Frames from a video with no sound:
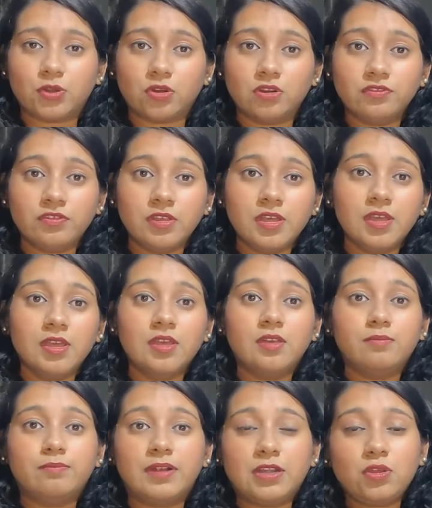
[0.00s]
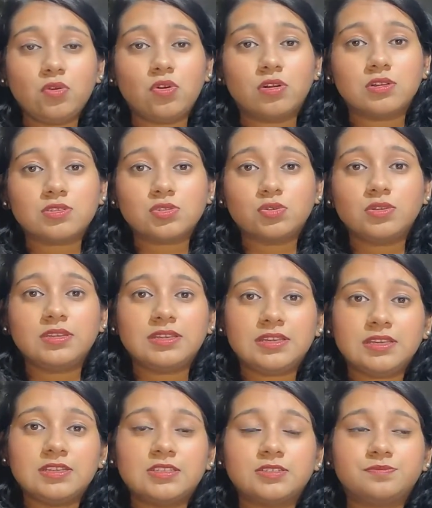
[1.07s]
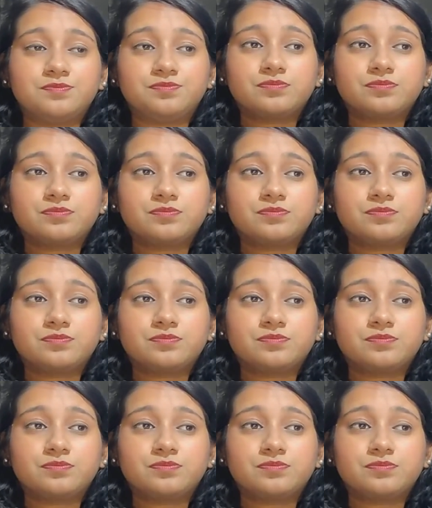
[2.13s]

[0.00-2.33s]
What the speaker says: of, but you also need